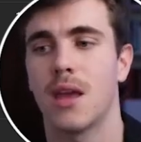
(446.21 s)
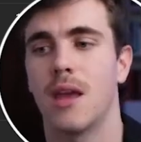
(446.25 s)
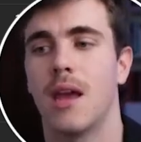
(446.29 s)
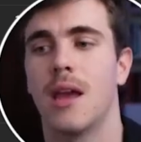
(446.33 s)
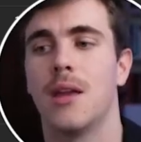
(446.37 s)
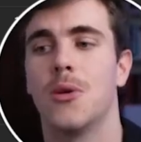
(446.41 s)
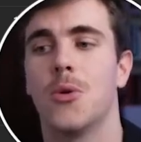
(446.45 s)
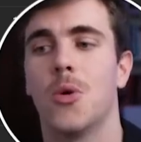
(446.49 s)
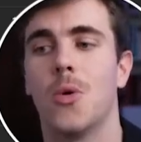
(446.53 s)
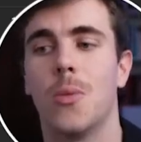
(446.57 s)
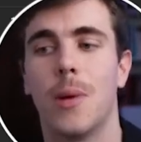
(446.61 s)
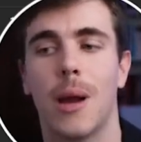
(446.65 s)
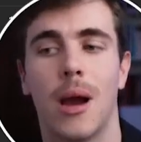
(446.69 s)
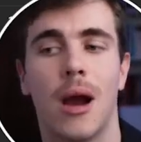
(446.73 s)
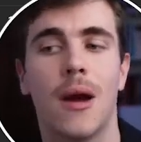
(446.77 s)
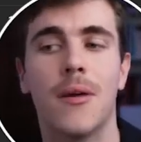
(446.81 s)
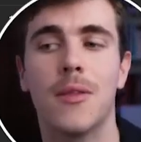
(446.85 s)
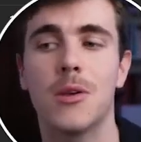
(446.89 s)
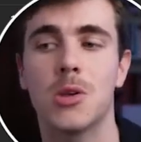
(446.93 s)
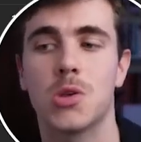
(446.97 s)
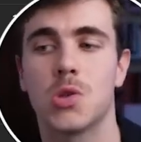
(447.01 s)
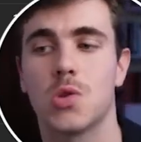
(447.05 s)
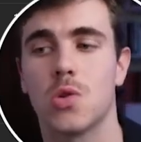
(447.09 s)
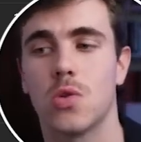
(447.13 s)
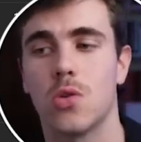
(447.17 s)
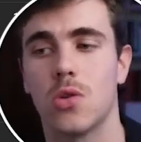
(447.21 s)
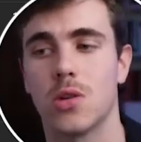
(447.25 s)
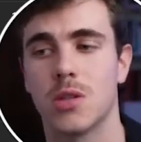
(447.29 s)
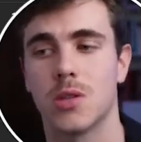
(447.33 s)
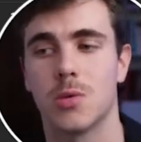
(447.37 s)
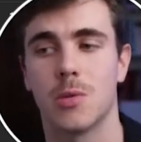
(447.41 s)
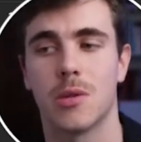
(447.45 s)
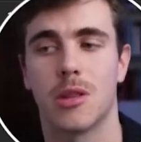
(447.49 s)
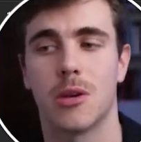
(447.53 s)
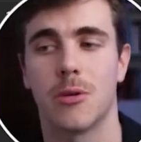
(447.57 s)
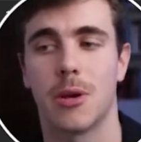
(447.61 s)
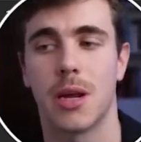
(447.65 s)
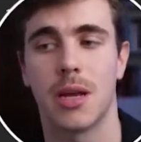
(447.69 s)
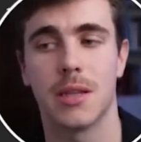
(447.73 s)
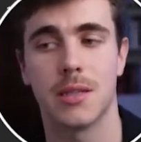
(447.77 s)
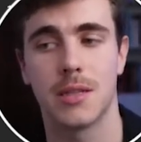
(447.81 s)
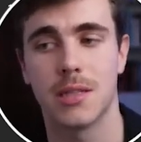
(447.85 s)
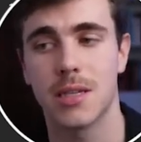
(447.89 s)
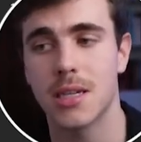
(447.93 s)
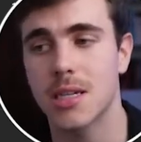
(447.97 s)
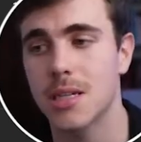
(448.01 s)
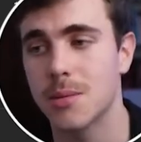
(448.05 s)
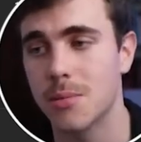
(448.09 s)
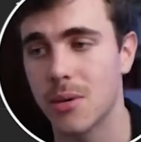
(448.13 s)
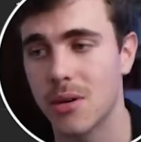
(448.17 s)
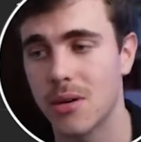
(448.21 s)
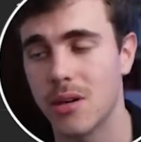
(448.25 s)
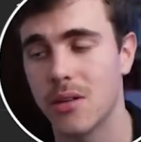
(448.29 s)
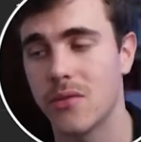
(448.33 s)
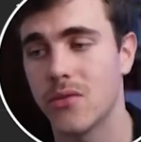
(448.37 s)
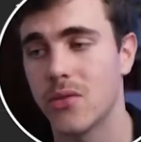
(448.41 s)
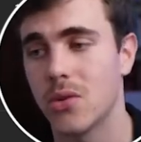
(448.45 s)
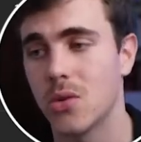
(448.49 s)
And all my other shorts with around 6 million